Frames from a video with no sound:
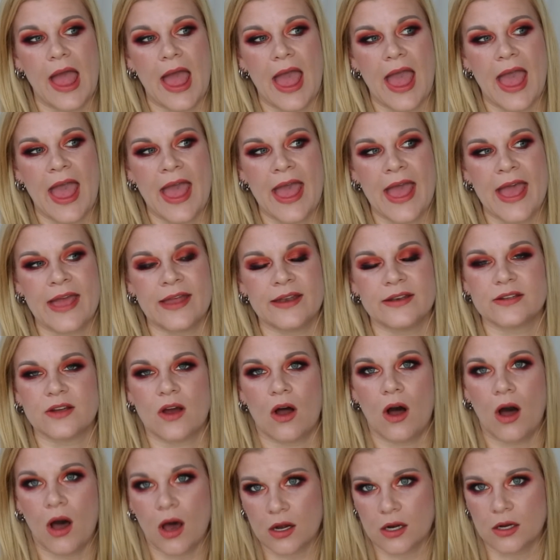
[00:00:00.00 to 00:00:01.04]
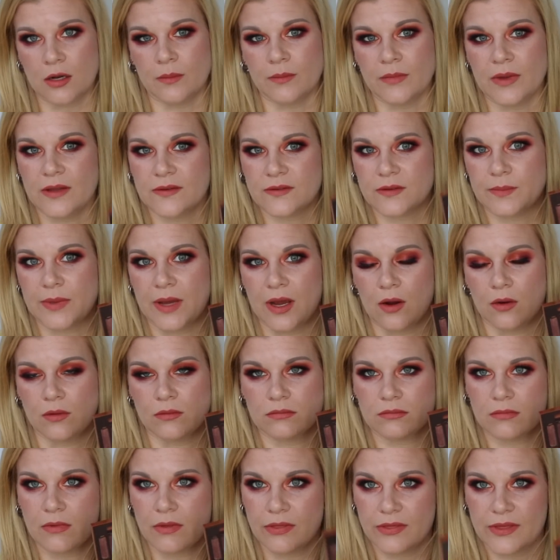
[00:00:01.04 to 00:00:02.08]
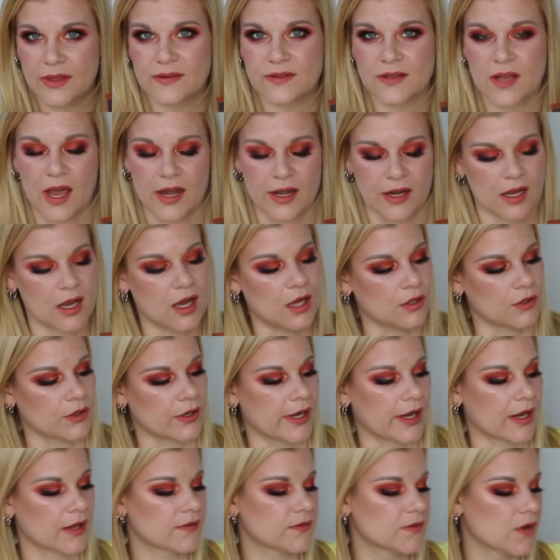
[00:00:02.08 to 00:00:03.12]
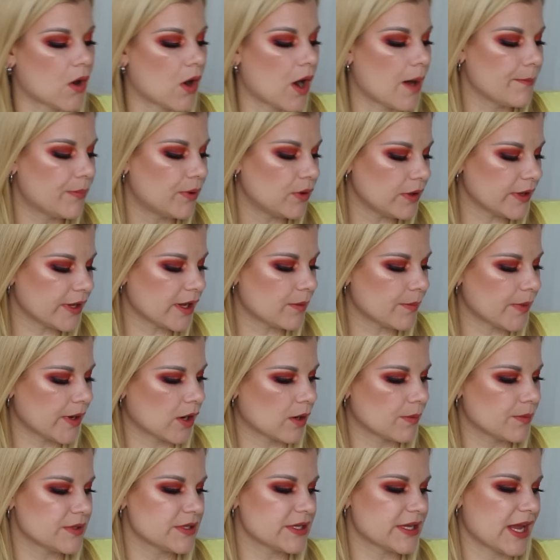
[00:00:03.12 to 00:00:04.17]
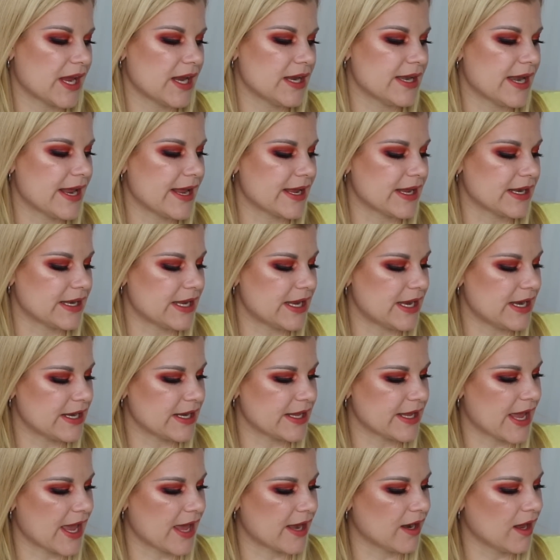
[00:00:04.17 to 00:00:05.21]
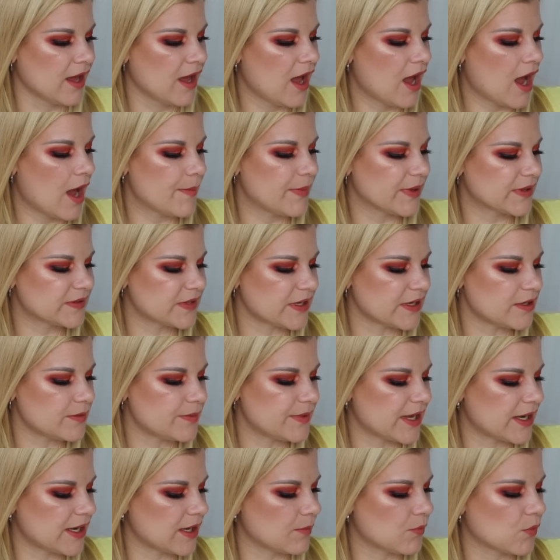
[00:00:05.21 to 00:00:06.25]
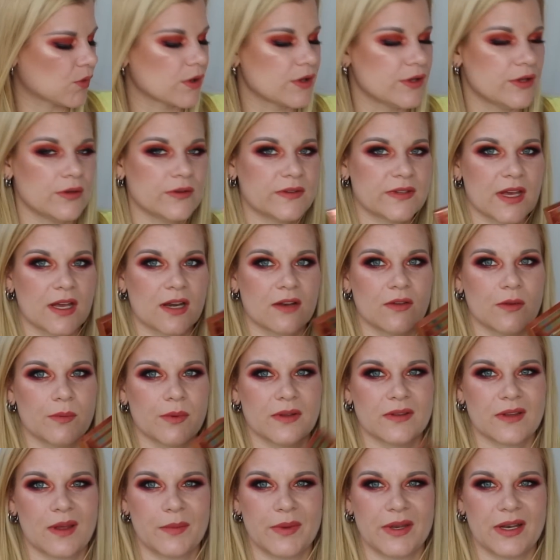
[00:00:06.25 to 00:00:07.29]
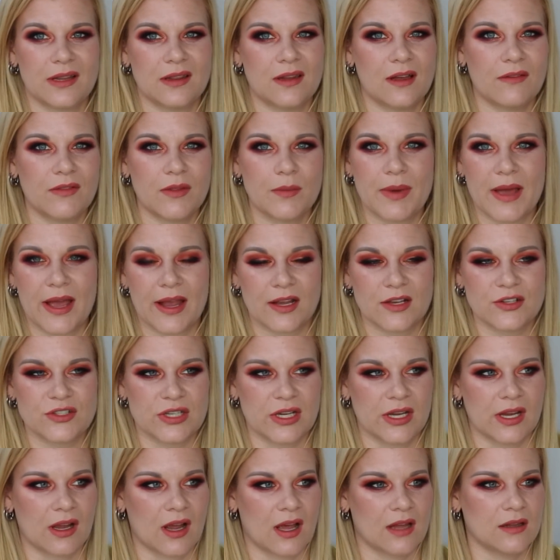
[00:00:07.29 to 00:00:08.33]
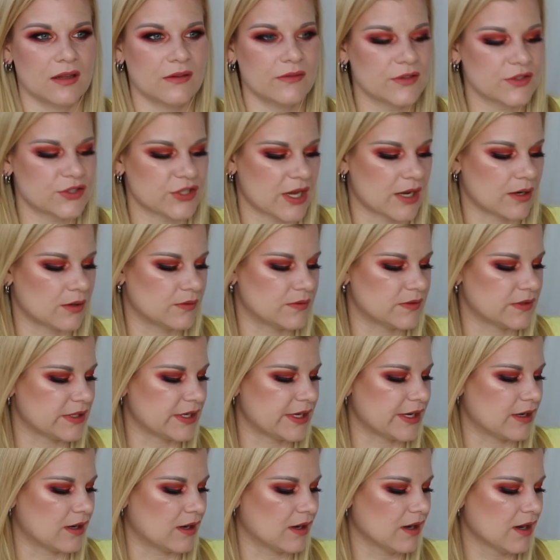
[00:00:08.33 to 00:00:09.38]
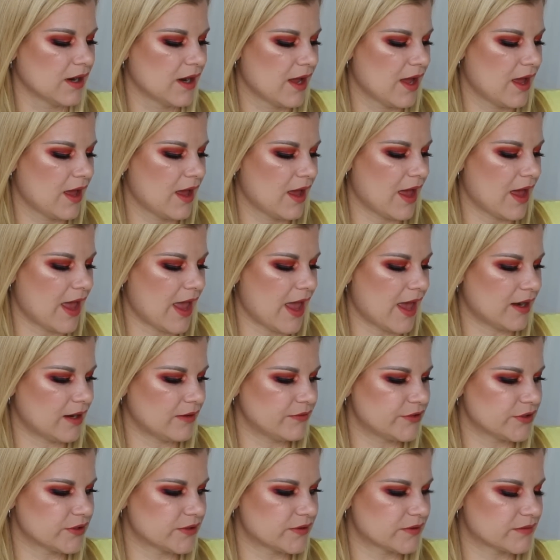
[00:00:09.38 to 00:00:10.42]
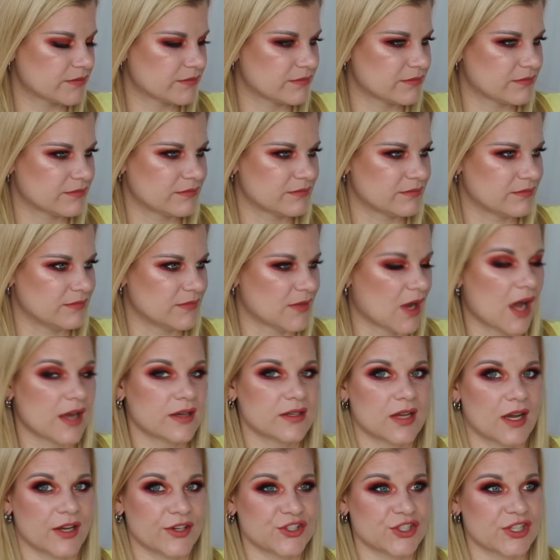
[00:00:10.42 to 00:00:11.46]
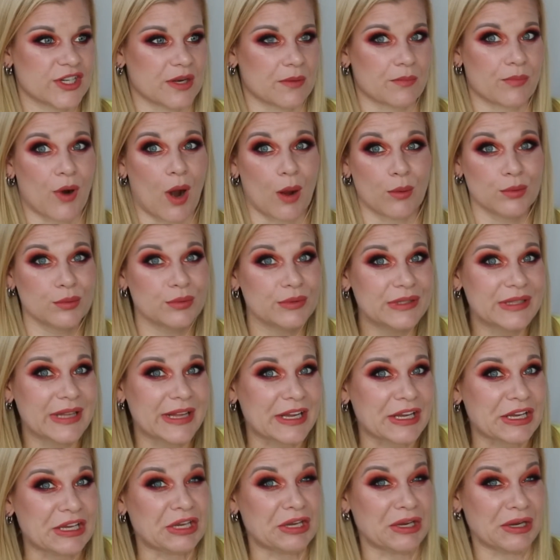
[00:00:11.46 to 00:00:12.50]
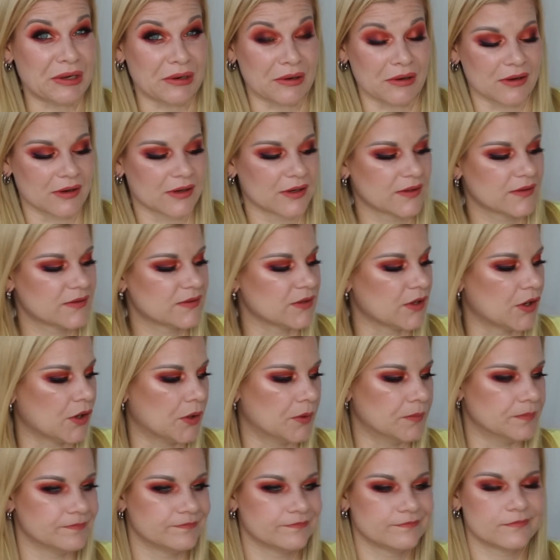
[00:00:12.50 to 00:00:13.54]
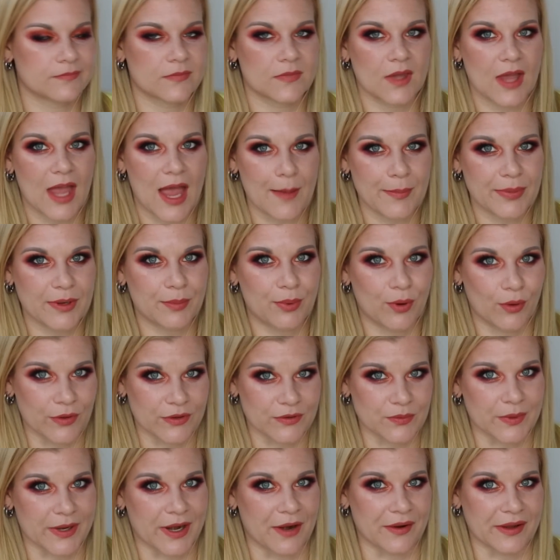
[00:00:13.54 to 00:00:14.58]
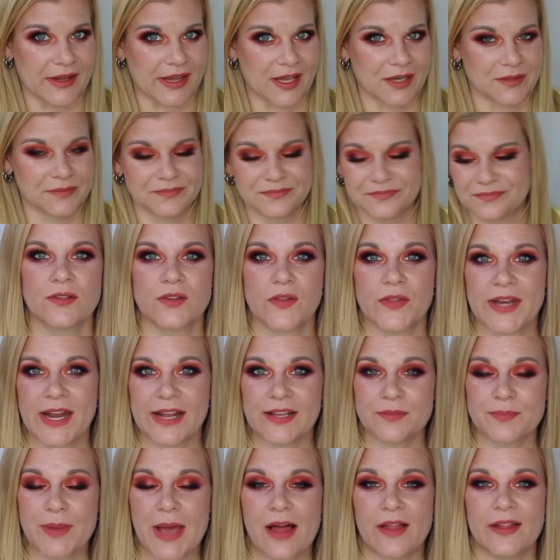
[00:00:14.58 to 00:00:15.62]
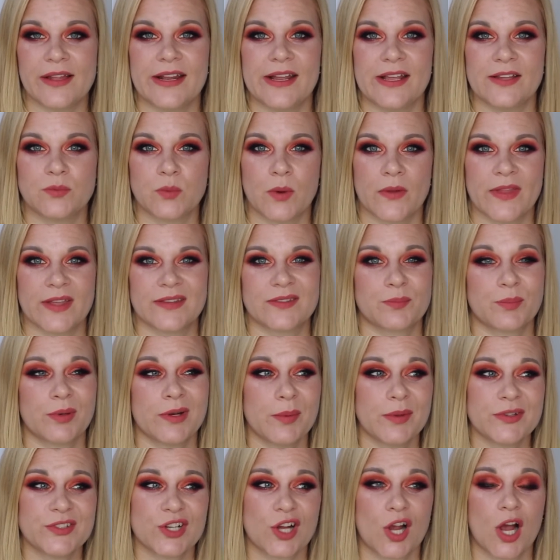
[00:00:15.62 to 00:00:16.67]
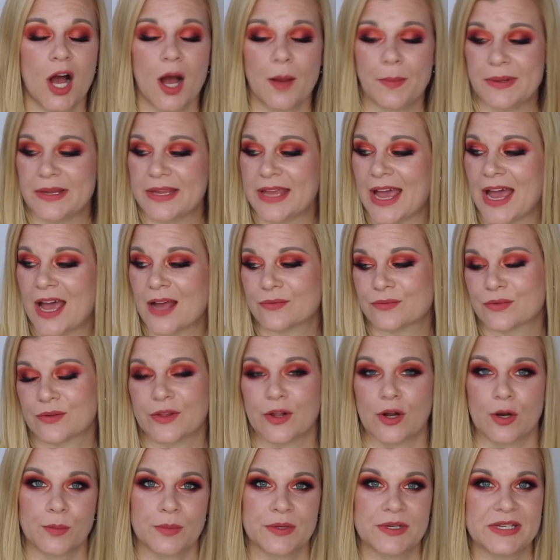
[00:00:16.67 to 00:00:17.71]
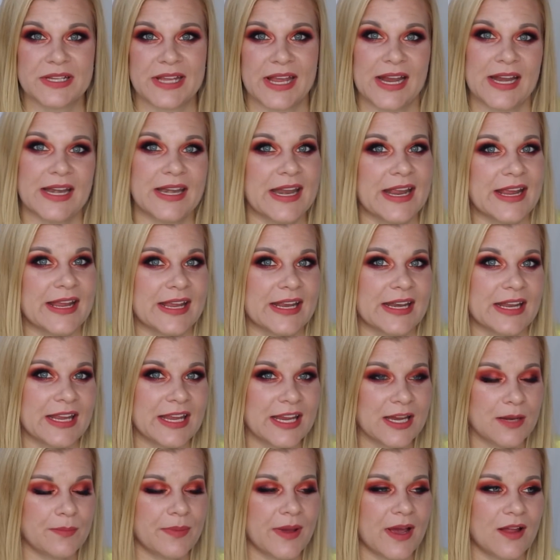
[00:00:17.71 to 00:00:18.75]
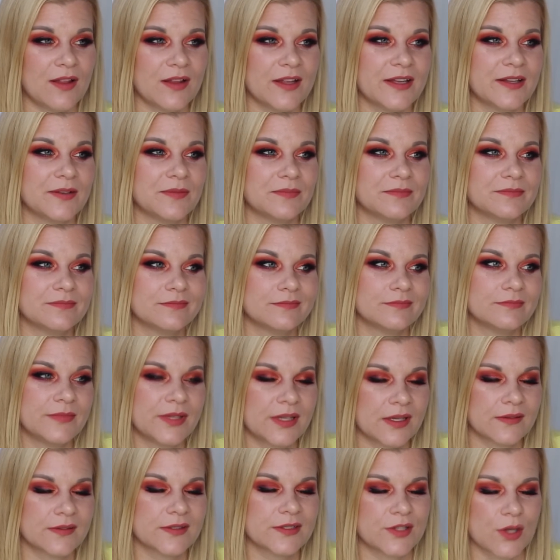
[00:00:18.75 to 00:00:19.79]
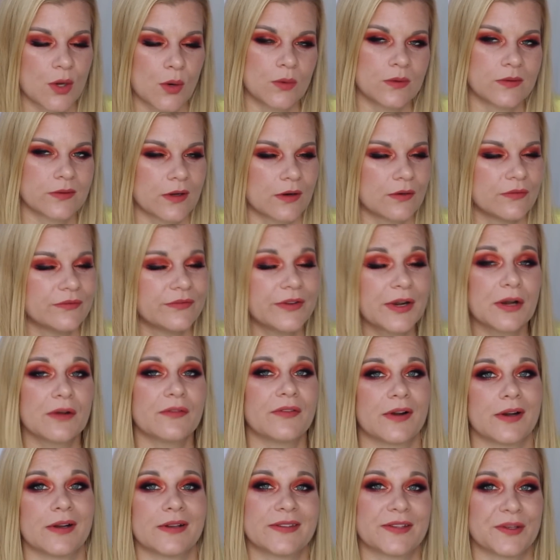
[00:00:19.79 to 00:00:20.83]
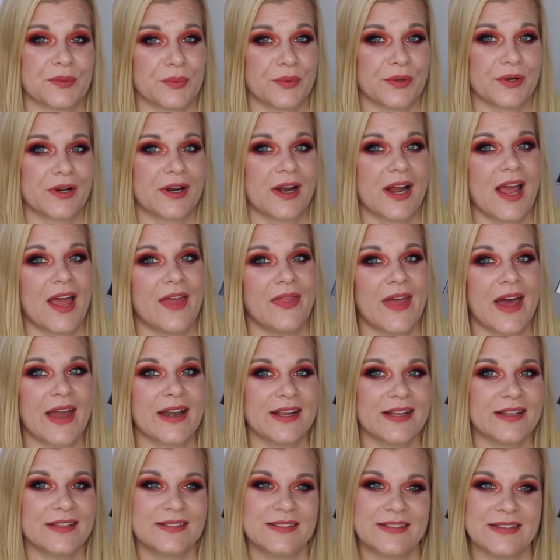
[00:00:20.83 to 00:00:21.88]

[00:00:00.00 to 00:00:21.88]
and autumn is about this kind of coloring. So I'm pulling out my Urban Decay Naked Heat again. I'm excited to be getting more use out of it because I mean, I love the packaging, I love the shadows in here. And I've just not touched it in probably like a year. So happy to pull this one out again. So the next palette is one that's pretty much a copycat for the Urban Decay Naked Heat palette because the tones are very, very similar. And that is